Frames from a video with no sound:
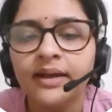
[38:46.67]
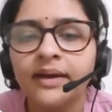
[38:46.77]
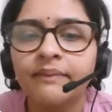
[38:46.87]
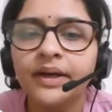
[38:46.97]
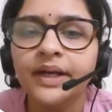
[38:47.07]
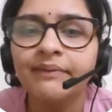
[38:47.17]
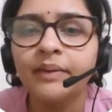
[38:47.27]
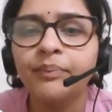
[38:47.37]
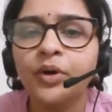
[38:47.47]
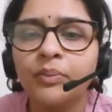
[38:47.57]
Then
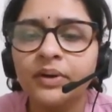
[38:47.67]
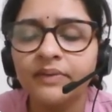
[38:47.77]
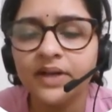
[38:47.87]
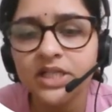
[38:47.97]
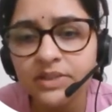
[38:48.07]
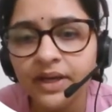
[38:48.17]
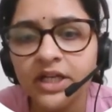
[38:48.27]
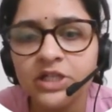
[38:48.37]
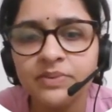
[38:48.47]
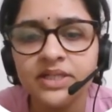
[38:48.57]
develop proper waste
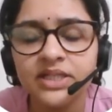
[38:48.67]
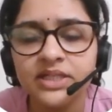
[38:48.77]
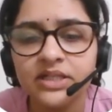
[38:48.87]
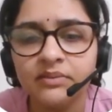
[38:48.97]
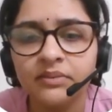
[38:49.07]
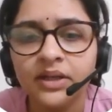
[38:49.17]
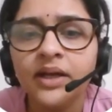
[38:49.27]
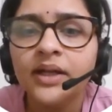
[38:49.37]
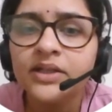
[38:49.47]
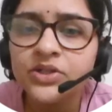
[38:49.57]
management system,
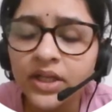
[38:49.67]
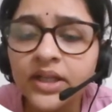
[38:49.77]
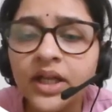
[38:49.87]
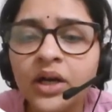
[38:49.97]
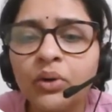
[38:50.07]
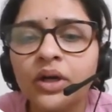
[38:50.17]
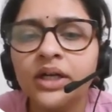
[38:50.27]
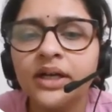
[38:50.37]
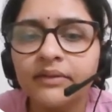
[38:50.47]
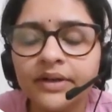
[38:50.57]
strengthen
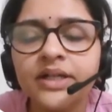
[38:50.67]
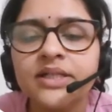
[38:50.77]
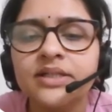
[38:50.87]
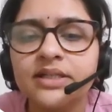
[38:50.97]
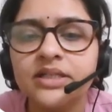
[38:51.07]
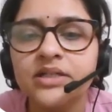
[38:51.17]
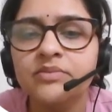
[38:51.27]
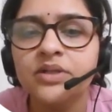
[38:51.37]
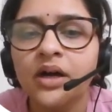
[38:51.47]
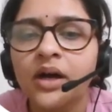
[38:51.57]
local governance
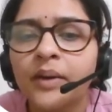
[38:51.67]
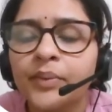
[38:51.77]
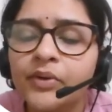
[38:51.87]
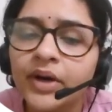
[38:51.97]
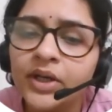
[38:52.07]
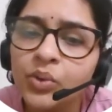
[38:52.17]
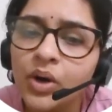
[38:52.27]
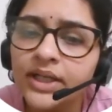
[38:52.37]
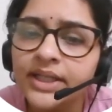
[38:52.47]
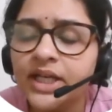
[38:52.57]
systems, provide
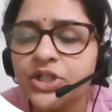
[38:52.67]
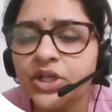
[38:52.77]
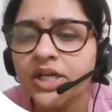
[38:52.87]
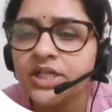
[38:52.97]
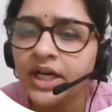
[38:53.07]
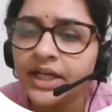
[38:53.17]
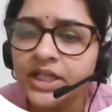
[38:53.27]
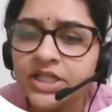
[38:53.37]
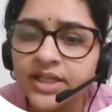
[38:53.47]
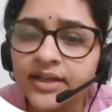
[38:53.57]
quality education and
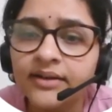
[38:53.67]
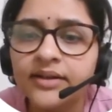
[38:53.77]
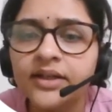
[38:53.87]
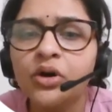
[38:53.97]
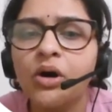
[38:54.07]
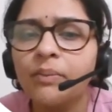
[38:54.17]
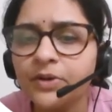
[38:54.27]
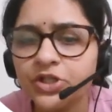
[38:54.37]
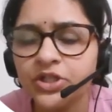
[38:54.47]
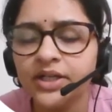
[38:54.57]
digital learning
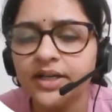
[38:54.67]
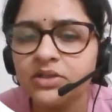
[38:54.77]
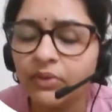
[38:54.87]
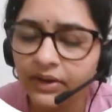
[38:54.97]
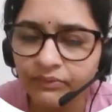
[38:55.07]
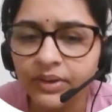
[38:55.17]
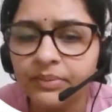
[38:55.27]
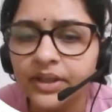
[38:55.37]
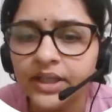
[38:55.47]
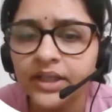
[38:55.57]
opportunities for
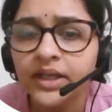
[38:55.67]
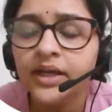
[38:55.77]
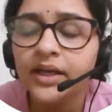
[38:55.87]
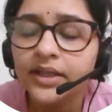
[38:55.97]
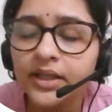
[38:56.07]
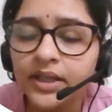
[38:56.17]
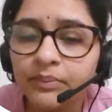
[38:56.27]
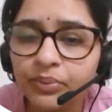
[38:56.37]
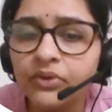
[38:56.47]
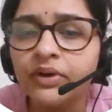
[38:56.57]
everybody. Then
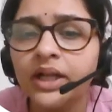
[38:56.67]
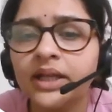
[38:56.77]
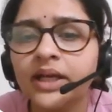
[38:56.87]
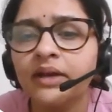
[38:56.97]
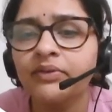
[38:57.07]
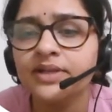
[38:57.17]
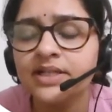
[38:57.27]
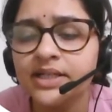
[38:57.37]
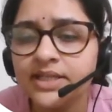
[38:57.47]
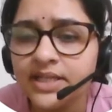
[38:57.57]
improve healthcare
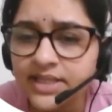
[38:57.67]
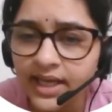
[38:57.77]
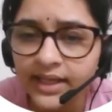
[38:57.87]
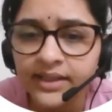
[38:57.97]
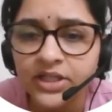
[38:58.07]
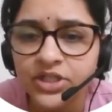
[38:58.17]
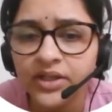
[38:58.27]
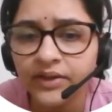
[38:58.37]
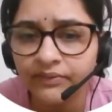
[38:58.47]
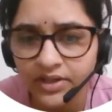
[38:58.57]
facilities and sanitation
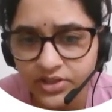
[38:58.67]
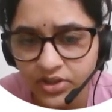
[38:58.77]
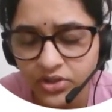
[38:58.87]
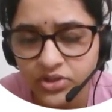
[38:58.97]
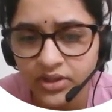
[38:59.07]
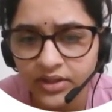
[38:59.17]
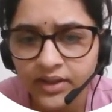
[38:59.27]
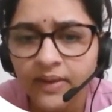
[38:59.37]
infrastructure.